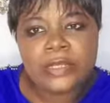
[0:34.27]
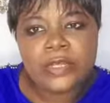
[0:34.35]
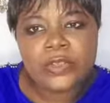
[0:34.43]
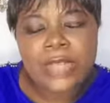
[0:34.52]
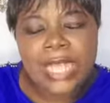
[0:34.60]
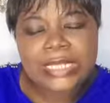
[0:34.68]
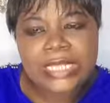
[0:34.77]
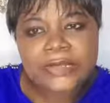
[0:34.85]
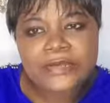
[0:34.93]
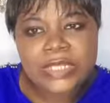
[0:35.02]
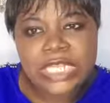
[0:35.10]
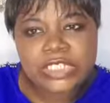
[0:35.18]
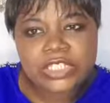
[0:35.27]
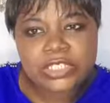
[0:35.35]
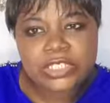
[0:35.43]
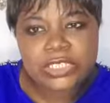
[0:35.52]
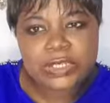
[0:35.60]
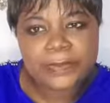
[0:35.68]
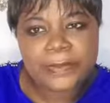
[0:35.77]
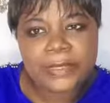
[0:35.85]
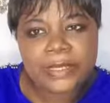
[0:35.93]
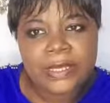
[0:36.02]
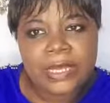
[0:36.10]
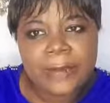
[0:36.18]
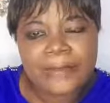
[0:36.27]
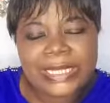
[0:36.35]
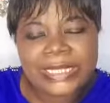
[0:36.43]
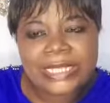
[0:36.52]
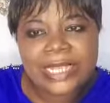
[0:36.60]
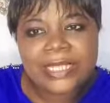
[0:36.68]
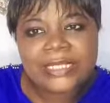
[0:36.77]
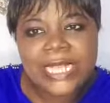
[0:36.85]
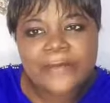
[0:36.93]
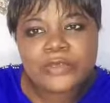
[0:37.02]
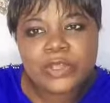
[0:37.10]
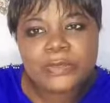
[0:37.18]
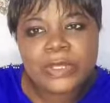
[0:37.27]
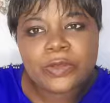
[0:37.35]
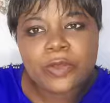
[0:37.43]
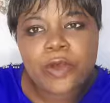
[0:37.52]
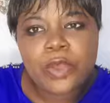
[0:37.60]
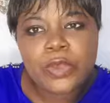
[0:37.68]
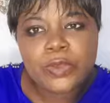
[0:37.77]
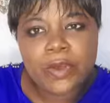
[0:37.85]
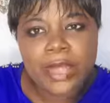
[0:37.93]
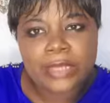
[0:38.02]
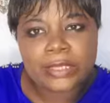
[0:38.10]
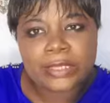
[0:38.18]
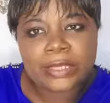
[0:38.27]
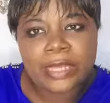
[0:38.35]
You are in a relationship, but things have not been going well.